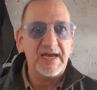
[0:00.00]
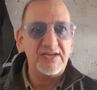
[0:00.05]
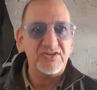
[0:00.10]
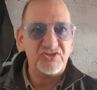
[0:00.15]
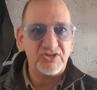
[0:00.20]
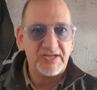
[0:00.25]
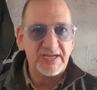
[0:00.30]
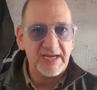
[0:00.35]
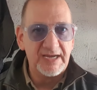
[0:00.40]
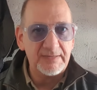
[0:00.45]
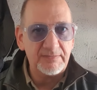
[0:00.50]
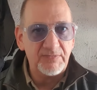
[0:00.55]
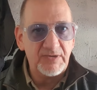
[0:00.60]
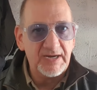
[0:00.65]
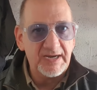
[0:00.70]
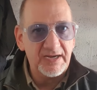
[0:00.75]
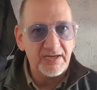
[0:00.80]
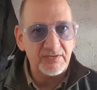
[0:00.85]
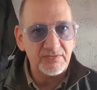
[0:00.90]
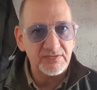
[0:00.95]
She came
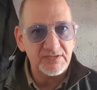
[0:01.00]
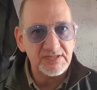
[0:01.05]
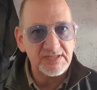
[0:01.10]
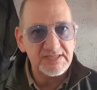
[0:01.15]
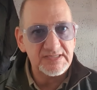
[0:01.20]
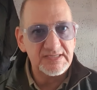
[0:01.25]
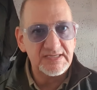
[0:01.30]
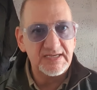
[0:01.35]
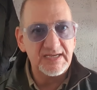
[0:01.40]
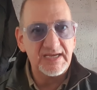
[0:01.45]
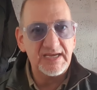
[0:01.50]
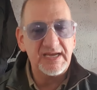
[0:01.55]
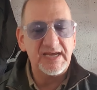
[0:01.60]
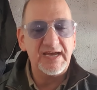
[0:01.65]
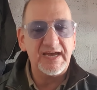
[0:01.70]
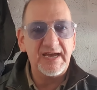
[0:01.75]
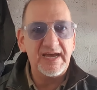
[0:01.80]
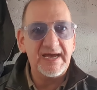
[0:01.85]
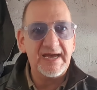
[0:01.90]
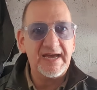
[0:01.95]
round
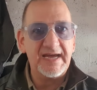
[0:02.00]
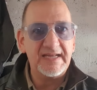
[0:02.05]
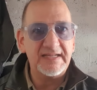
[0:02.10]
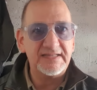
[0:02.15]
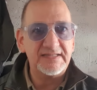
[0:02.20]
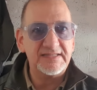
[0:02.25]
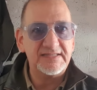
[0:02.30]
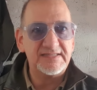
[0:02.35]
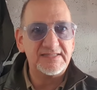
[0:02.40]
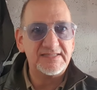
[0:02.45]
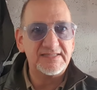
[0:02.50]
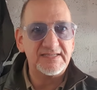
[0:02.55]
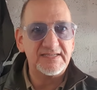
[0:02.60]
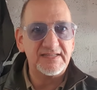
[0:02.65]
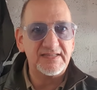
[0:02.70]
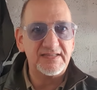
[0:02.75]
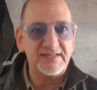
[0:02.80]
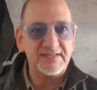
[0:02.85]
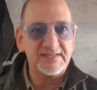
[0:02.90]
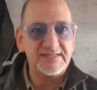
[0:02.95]
and
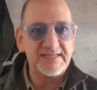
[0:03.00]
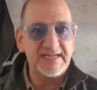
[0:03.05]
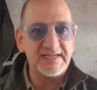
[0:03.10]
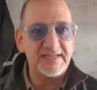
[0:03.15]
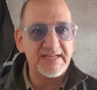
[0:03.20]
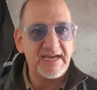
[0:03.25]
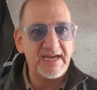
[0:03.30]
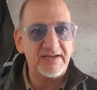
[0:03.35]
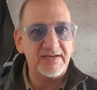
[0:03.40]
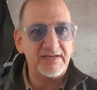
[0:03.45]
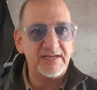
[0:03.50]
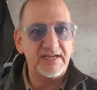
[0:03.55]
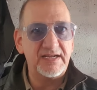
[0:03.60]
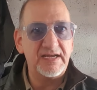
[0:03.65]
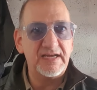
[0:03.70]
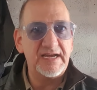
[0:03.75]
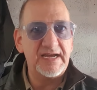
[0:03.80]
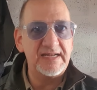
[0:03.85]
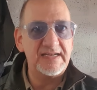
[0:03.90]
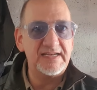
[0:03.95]
sat
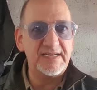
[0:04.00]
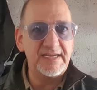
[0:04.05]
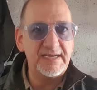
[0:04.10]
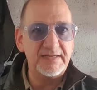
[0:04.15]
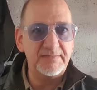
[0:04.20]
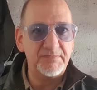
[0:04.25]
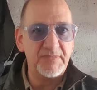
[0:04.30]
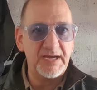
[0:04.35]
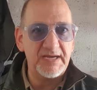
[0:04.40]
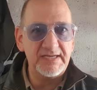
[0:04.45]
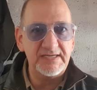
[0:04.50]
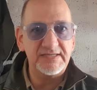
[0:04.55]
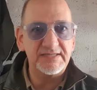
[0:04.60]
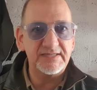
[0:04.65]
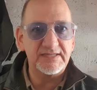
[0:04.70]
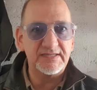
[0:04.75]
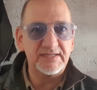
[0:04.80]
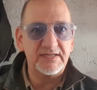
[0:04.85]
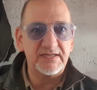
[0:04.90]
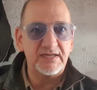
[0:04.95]
down, and he'd made
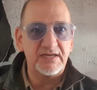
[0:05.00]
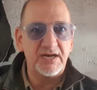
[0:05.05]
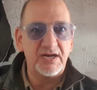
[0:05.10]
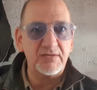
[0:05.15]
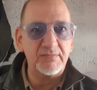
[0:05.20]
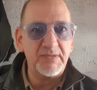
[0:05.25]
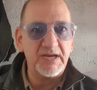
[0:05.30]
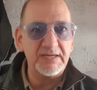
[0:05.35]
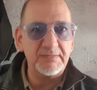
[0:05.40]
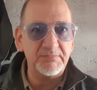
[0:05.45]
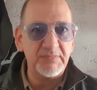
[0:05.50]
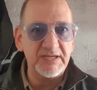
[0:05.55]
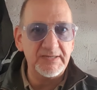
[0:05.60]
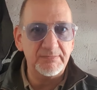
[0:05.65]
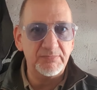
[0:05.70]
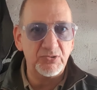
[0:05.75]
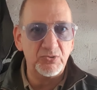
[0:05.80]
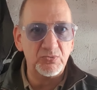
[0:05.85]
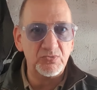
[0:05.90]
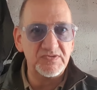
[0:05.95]
homemade
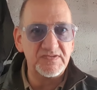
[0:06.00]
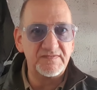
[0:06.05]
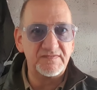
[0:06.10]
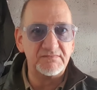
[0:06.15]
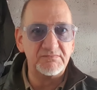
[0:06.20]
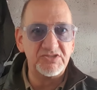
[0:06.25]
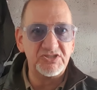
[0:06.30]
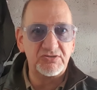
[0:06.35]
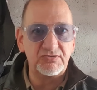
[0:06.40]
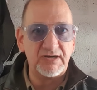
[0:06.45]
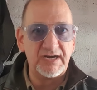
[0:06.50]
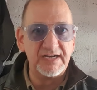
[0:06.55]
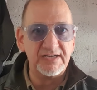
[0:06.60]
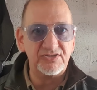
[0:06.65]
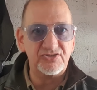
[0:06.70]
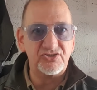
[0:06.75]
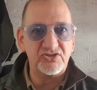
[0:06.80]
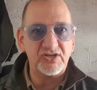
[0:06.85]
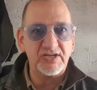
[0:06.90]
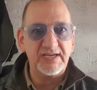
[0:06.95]
meatballs from
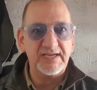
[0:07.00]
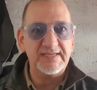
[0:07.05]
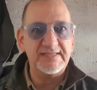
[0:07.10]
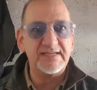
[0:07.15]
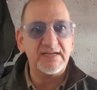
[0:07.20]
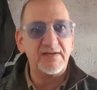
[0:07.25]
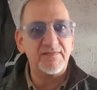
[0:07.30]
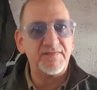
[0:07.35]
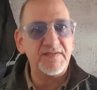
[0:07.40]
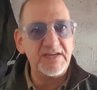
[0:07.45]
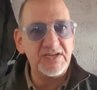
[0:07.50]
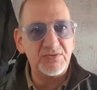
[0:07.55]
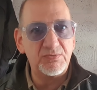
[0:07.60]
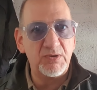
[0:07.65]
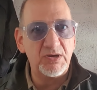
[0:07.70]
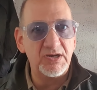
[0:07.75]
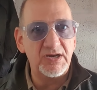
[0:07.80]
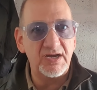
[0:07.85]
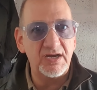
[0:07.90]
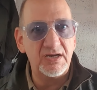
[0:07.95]
scratch. He said, I finished
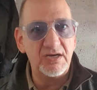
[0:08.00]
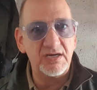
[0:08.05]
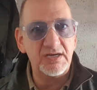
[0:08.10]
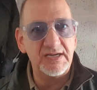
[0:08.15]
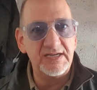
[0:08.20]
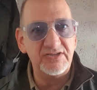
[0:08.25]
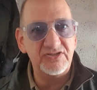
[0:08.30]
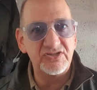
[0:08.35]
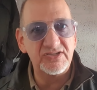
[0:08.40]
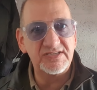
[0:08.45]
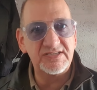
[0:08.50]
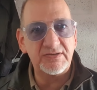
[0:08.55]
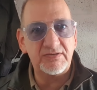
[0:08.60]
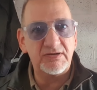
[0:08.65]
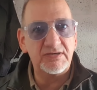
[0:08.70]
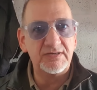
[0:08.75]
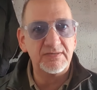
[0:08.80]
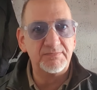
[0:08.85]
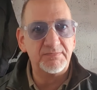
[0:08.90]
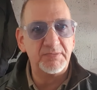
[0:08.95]
work early just so
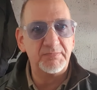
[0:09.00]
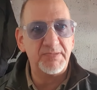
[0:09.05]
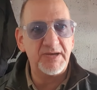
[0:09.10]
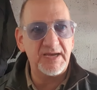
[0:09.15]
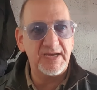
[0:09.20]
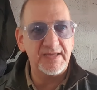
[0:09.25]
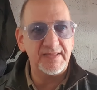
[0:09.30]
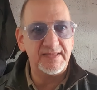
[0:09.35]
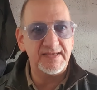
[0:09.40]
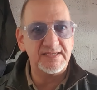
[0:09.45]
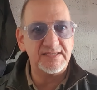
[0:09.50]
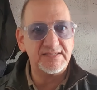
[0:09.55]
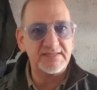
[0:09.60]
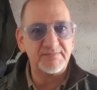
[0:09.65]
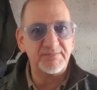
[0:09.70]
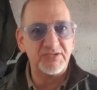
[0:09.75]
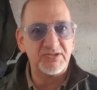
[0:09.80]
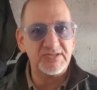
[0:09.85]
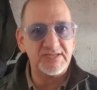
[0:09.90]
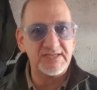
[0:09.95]
I could prepare this,
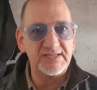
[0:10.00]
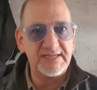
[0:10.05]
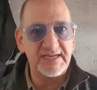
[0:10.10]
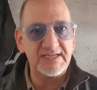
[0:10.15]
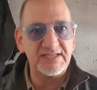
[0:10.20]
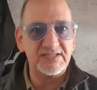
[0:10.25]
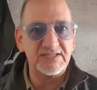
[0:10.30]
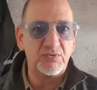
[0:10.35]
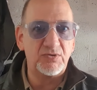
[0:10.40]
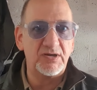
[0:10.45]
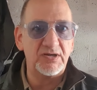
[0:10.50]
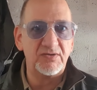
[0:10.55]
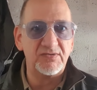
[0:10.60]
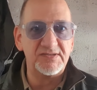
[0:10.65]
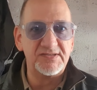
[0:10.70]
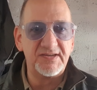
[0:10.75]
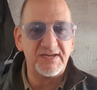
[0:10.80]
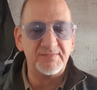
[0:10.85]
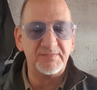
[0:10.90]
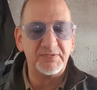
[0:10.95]
because it takes quite a
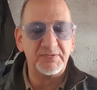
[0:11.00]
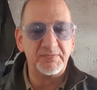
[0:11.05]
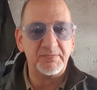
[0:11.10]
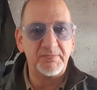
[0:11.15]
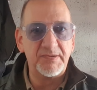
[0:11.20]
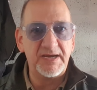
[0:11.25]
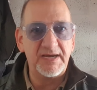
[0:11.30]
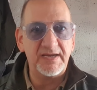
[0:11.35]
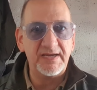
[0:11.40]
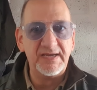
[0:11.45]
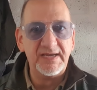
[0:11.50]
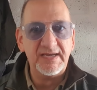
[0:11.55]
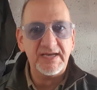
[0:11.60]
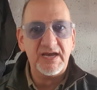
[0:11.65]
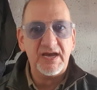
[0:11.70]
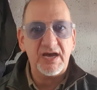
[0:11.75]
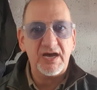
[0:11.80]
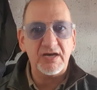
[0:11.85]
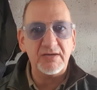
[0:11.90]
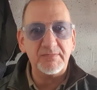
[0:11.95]
long time to prepare.
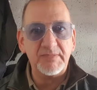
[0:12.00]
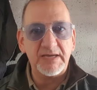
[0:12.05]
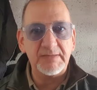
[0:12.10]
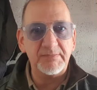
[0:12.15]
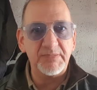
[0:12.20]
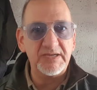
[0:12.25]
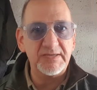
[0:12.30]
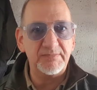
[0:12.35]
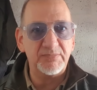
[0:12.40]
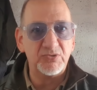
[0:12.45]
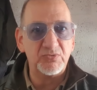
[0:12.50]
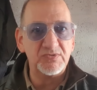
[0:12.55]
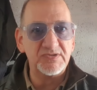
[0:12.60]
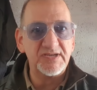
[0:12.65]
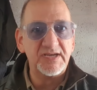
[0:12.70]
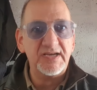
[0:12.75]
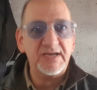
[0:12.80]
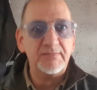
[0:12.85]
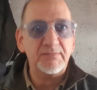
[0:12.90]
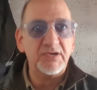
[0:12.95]
Homemade meatballs,
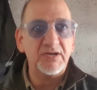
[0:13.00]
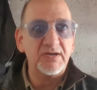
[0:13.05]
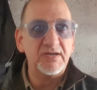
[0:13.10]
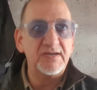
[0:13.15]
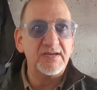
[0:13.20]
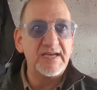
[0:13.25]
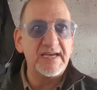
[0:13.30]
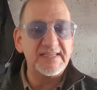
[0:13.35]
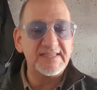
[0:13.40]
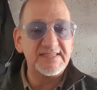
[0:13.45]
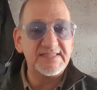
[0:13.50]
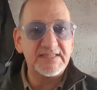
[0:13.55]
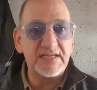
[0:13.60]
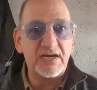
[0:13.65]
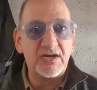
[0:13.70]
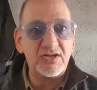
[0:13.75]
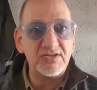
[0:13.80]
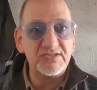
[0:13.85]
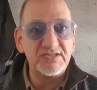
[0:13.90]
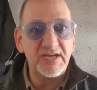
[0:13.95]
but as a
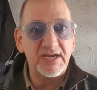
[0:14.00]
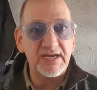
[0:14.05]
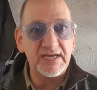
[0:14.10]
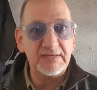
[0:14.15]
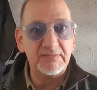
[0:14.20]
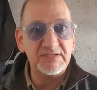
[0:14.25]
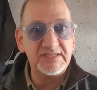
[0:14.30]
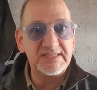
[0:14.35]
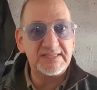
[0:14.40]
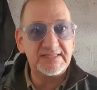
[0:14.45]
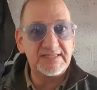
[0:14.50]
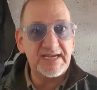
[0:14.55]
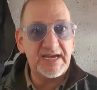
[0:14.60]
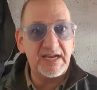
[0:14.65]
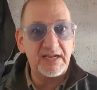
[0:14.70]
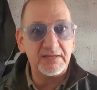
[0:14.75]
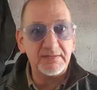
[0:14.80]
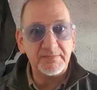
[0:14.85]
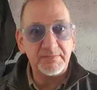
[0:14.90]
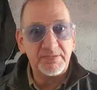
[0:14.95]
starter, it was
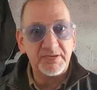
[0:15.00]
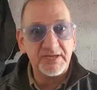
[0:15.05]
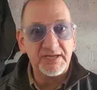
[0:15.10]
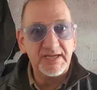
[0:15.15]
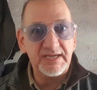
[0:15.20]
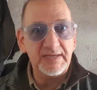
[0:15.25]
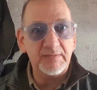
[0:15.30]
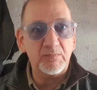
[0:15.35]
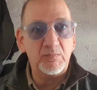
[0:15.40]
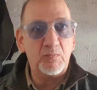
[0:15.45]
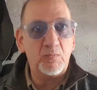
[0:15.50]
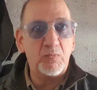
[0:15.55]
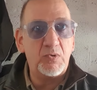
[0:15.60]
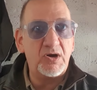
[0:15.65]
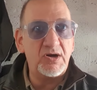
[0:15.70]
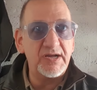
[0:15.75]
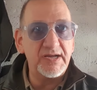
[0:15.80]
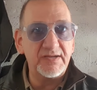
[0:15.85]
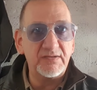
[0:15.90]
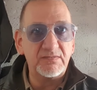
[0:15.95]
scallop in
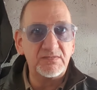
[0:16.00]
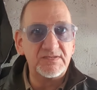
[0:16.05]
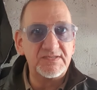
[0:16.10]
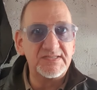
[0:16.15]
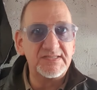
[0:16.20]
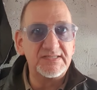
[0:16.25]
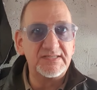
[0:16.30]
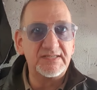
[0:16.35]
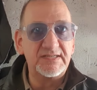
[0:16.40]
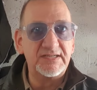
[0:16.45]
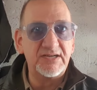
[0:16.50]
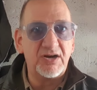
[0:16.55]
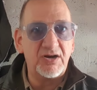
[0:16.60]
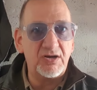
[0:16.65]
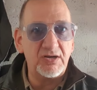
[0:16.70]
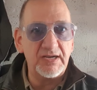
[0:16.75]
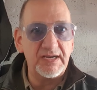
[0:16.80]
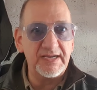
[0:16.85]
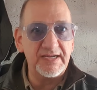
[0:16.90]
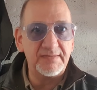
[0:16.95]
wild
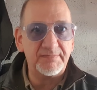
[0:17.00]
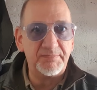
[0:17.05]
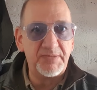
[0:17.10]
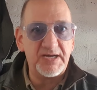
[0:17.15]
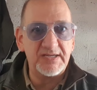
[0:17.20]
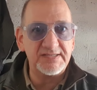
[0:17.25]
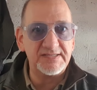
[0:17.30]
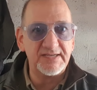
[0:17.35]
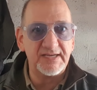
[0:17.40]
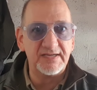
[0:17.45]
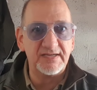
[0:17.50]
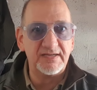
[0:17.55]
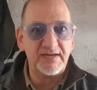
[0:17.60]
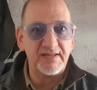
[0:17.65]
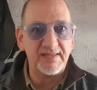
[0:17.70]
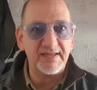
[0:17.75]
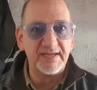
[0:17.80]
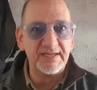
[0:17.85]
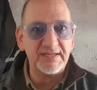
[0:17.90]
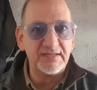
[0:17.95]
garlic butter, I
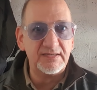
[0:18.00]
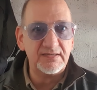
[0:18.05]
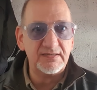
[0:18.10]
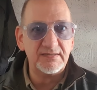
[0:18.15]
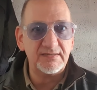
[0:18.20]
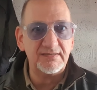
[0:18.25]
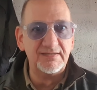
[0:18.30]
think.